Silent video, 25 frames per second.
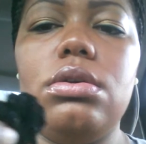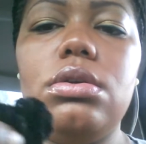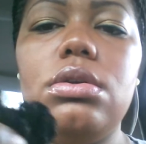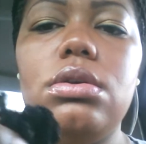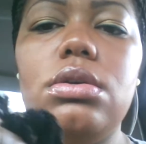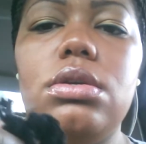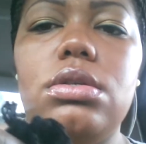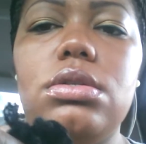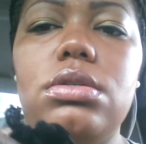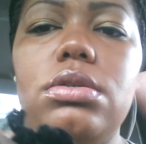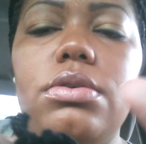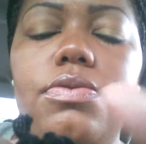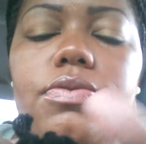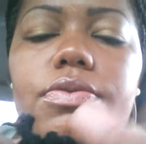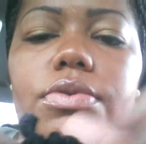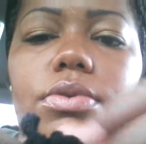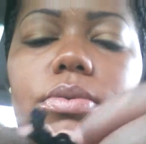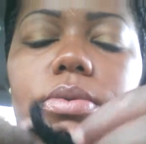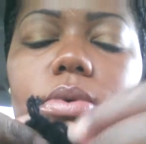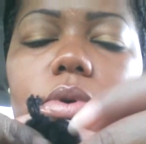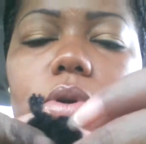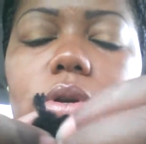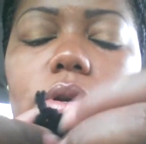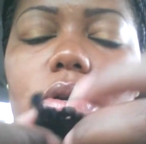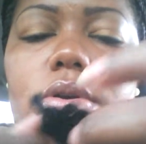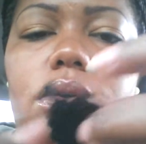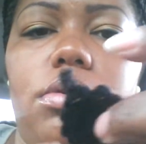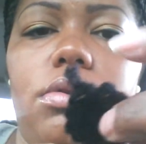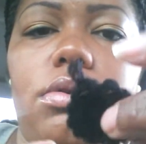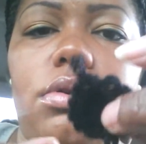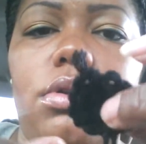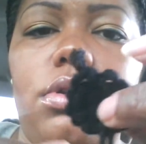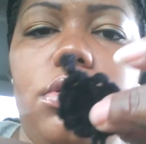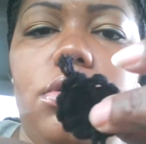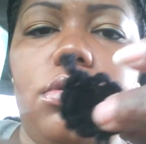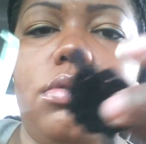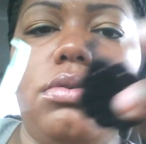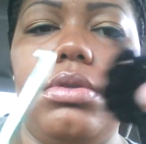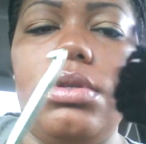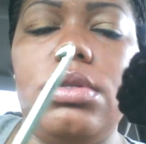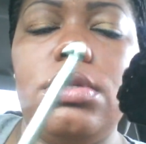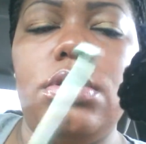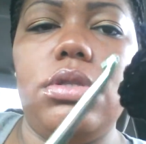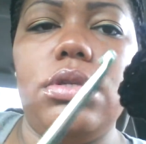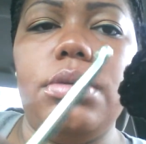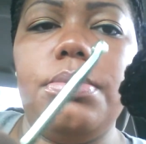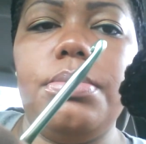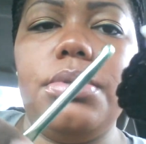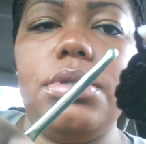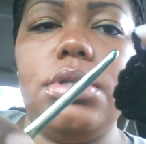as if you were going to do the
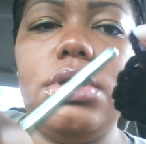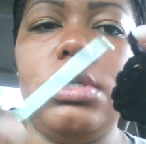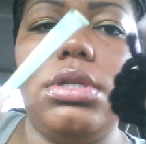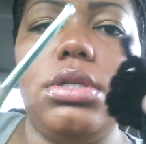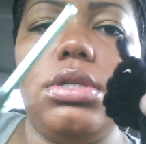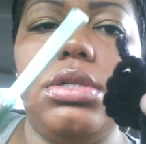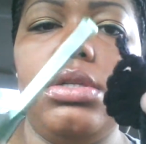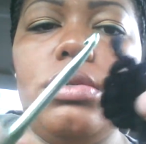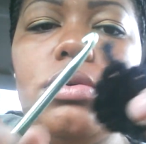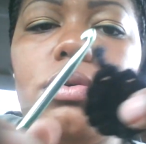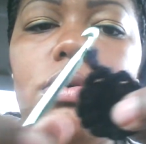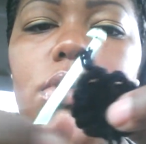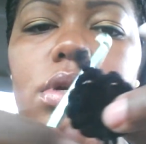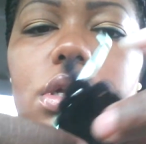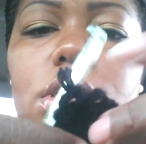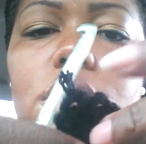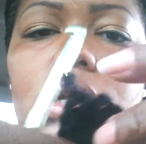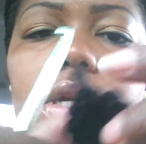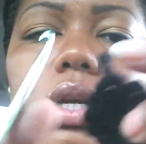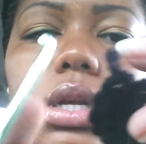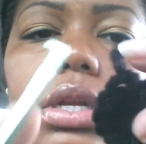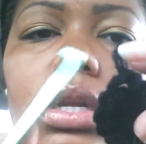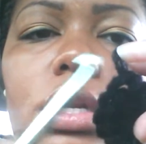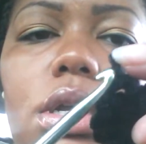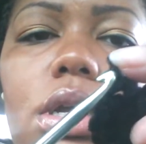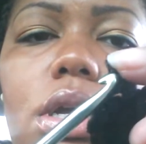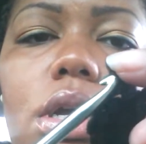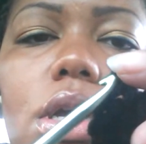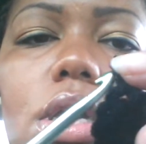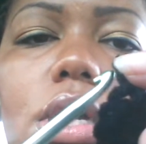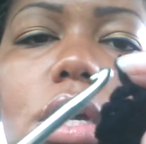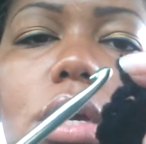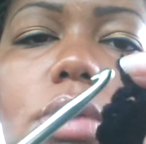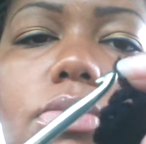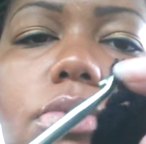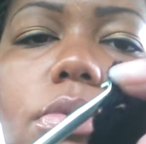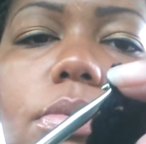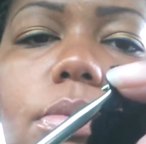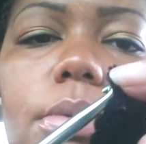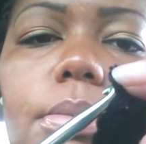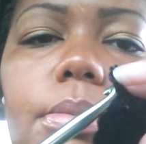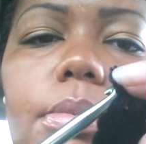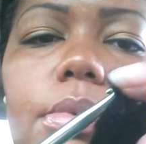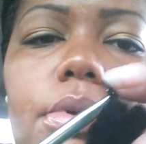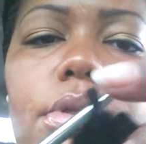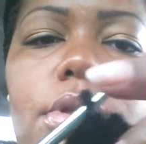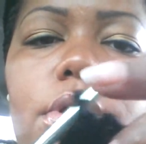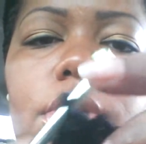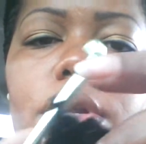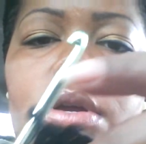slip stitch. So again,
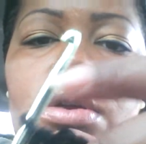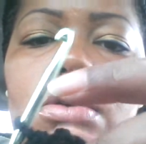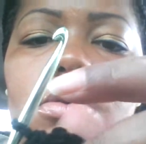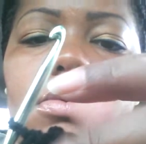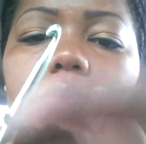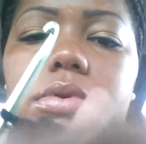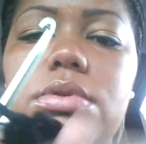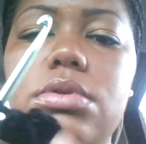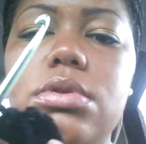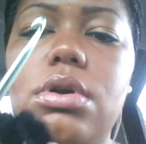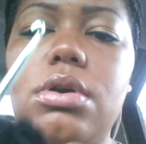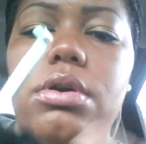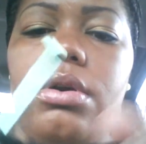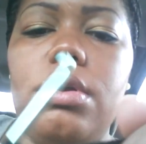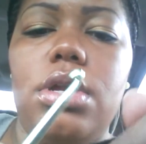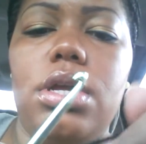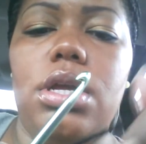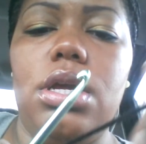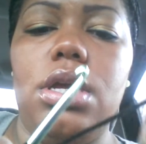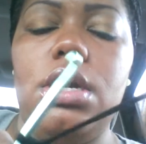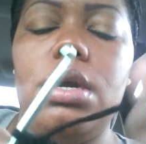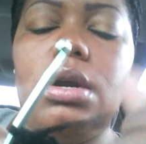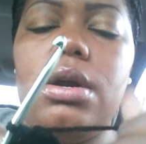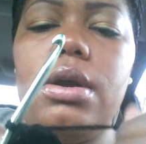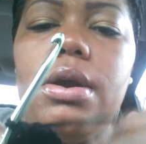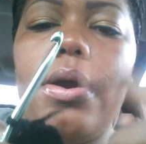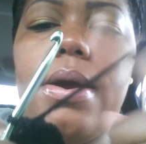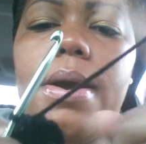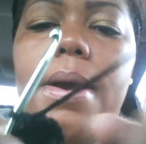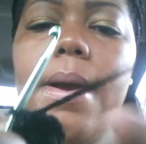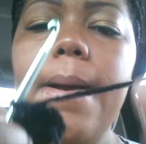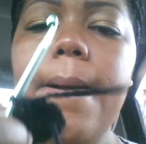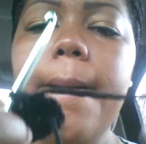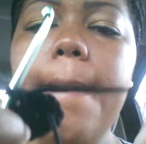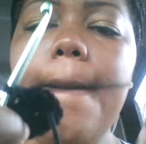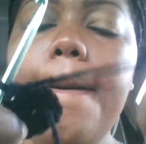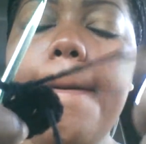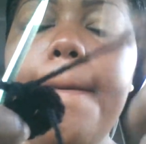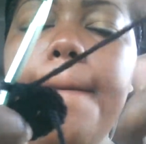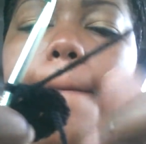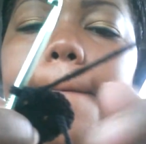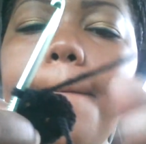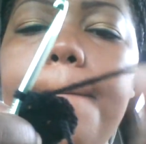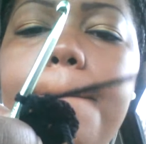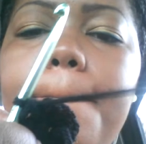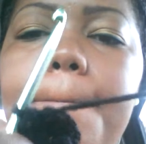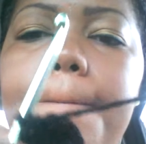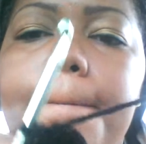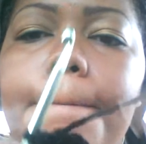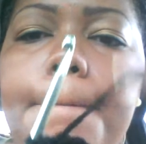remember the needle was already here,
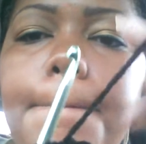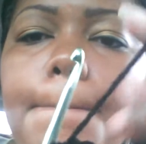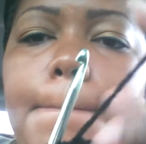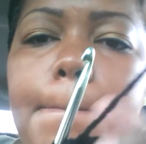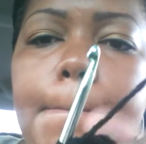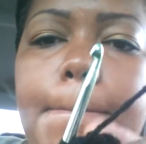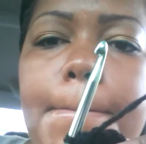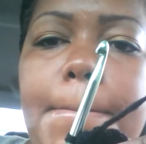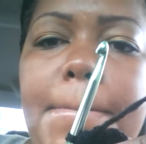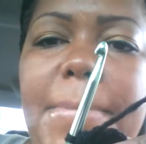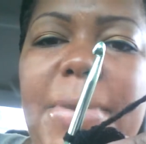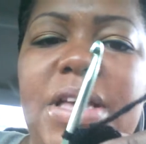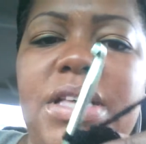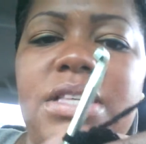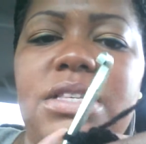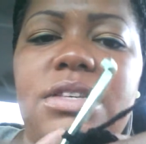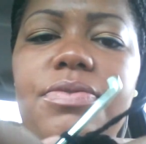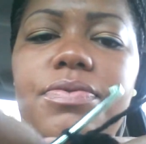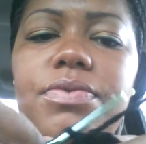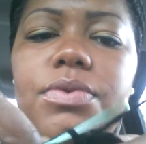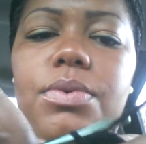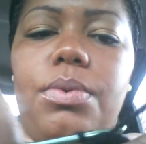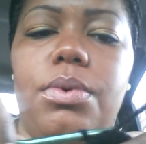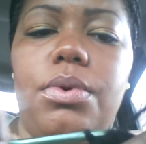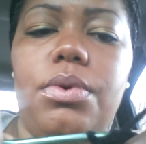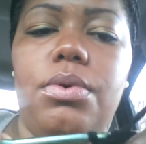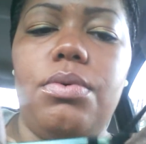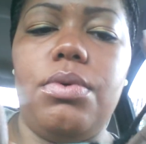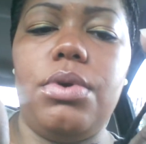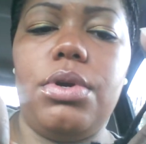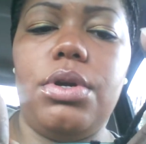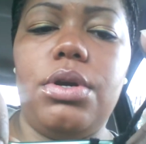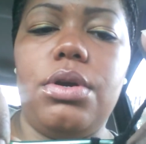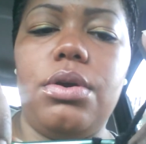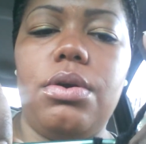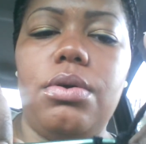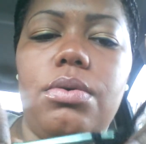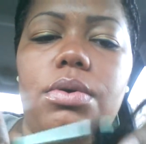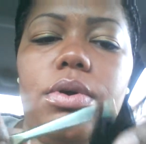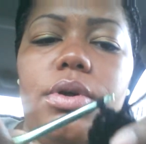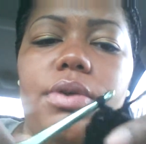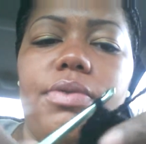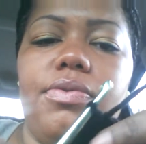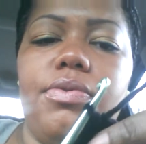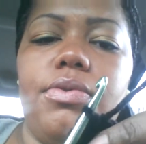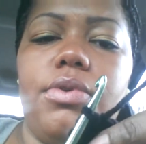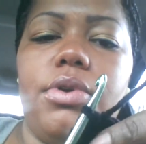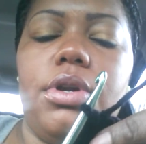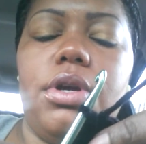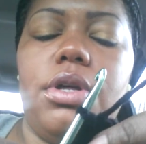as if you were going to go in
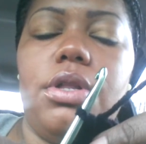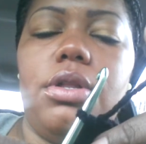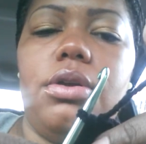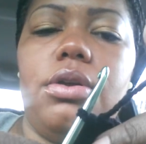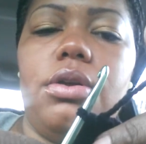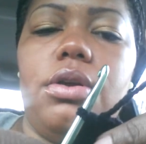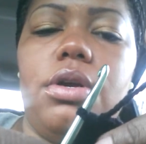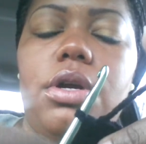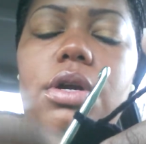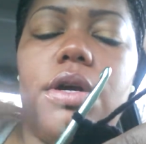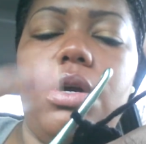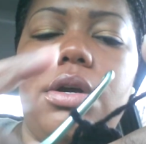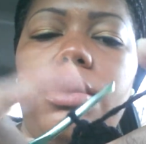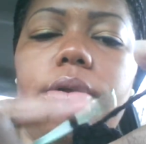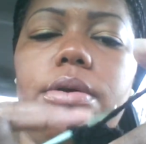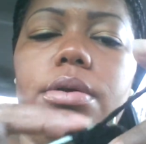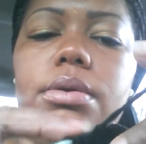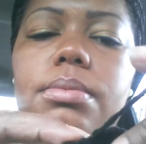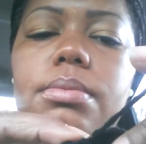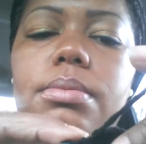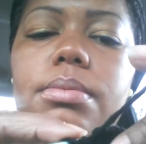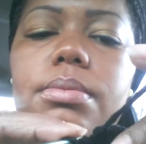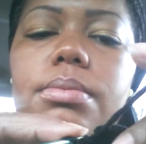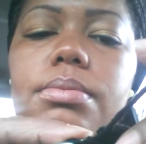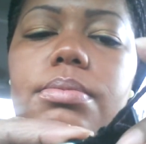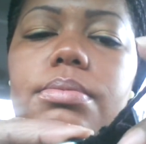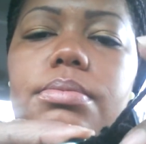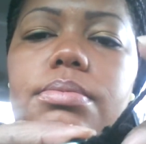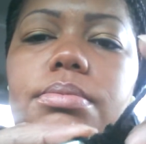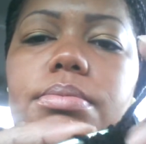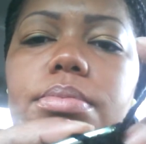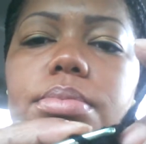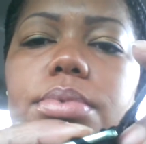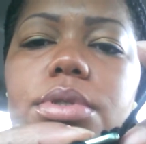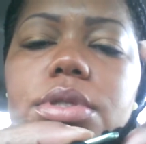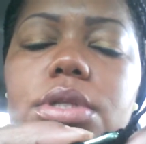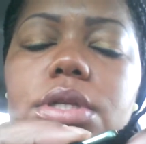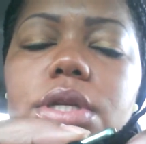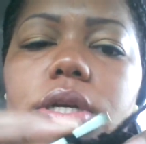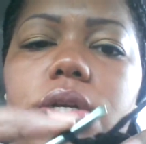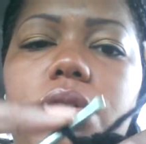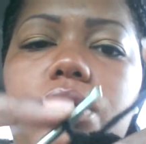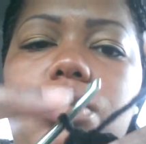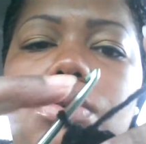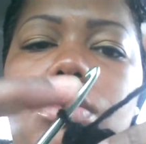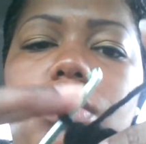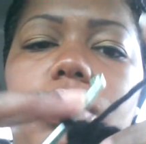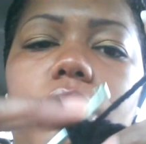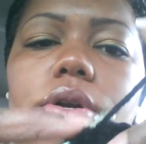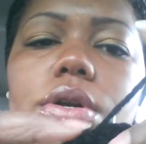for another
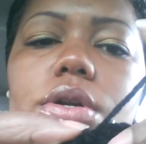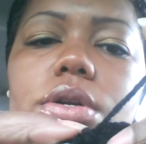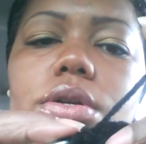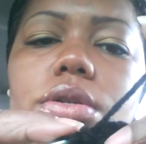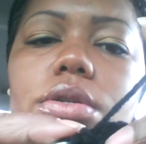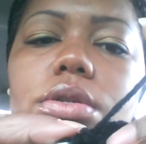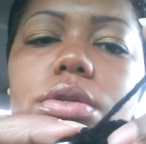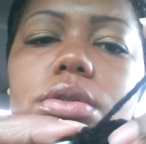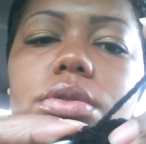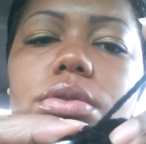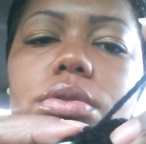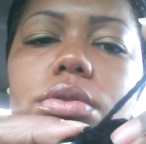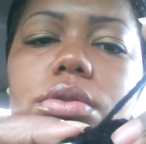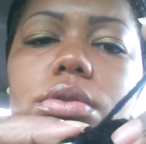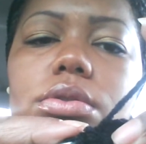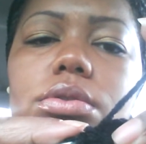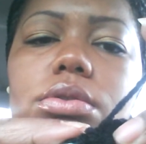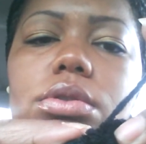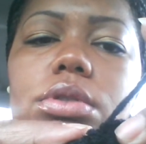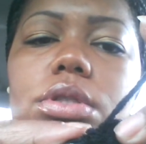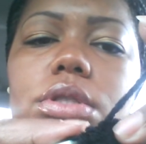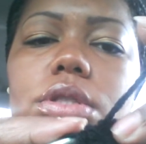stitch, or to